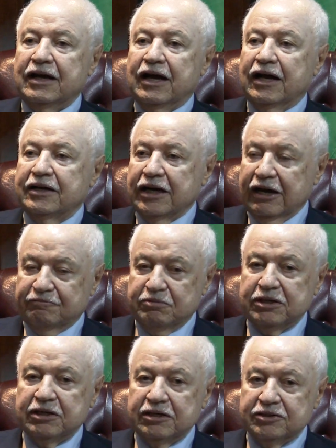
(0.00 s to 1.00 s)
and have
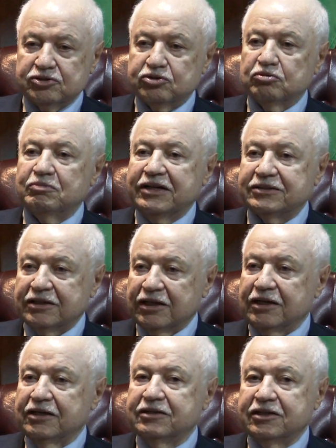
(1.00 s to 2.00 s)
been instrumental
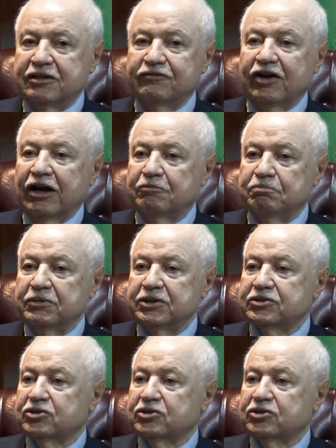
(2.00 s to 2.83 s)
in the development